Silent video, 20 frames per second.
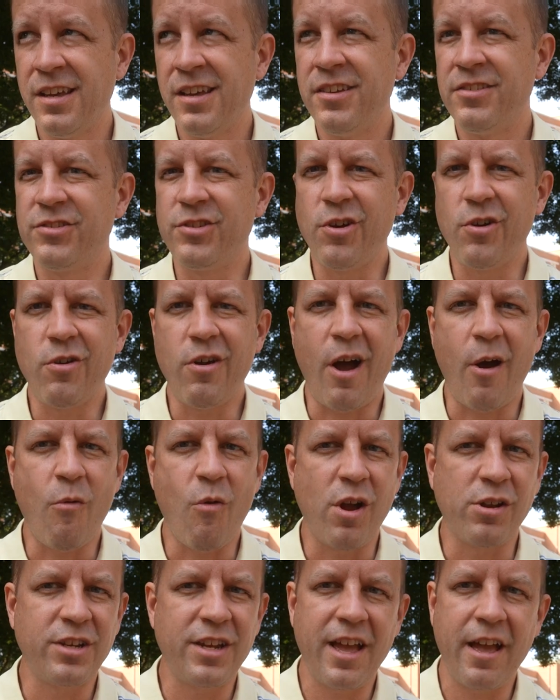So I
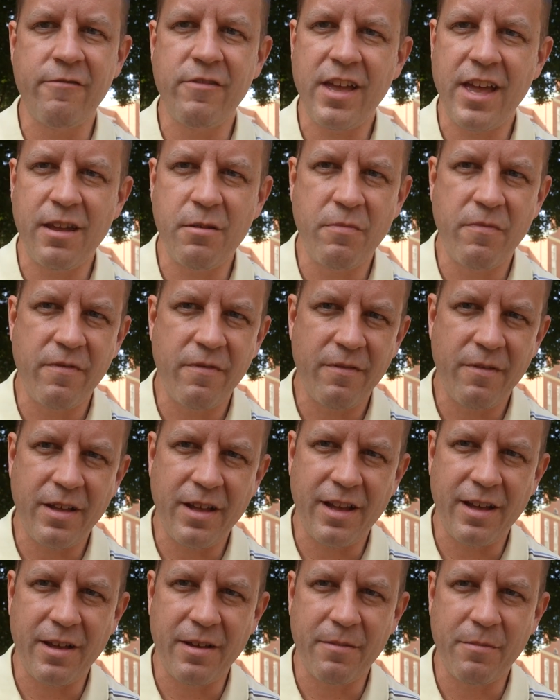want you to have
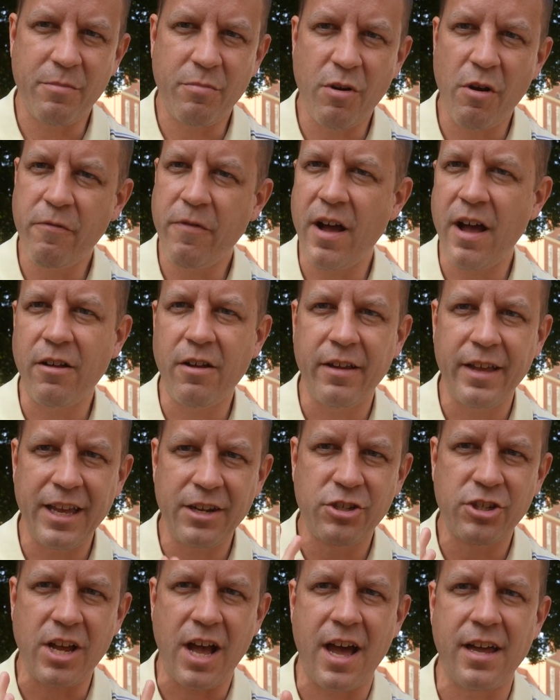a profile
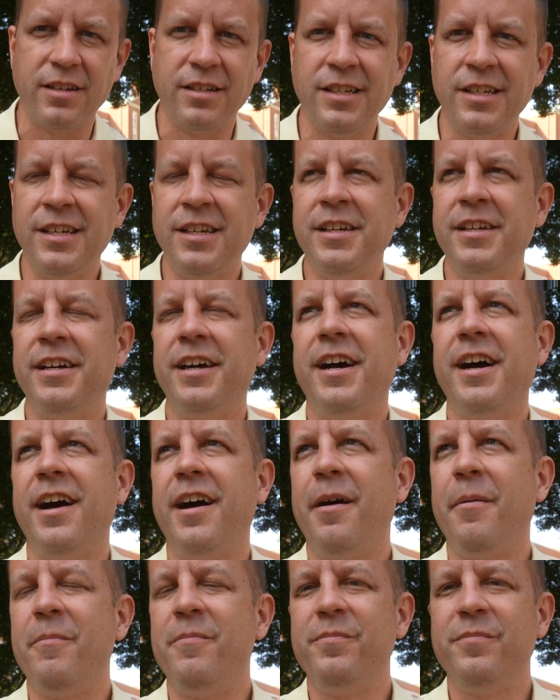headshot.
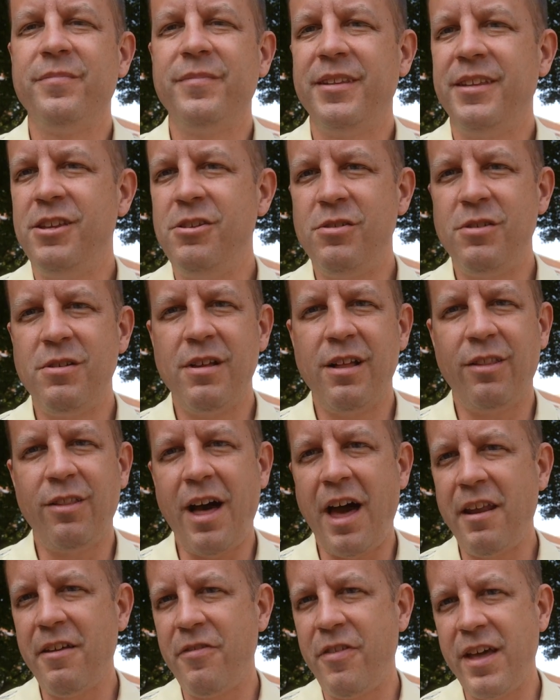A
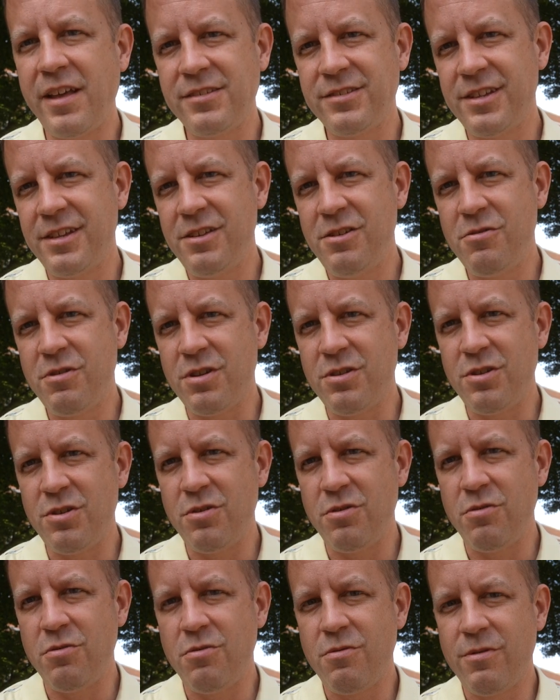lot of things that you can
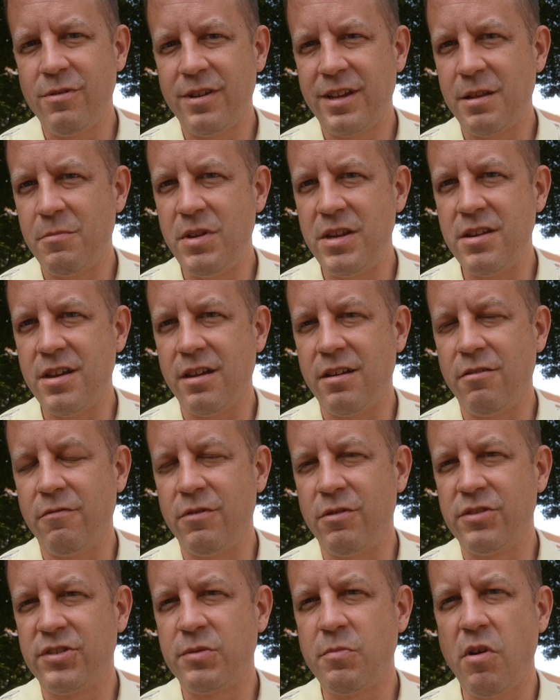do can be done
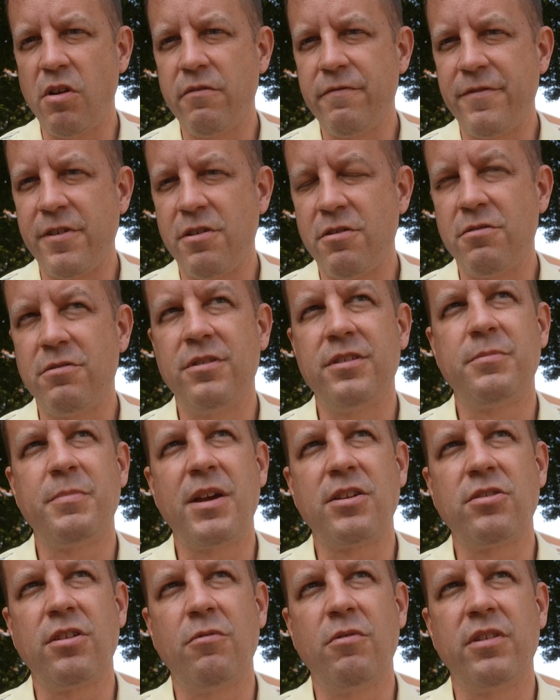over a smartphone,
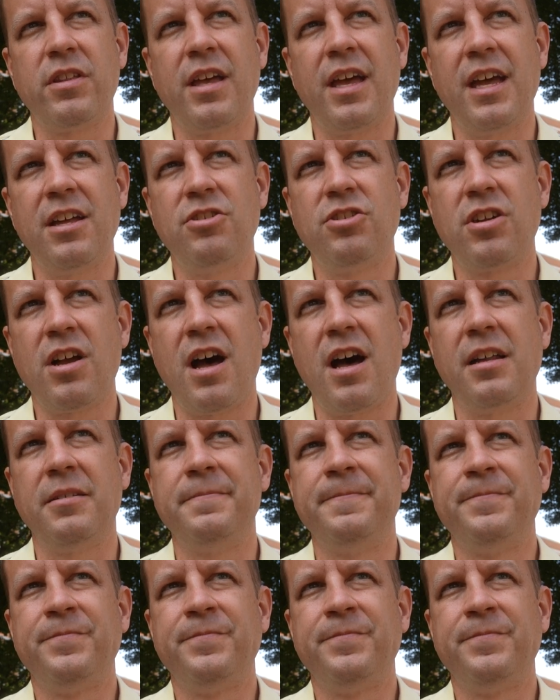especially with a headshot.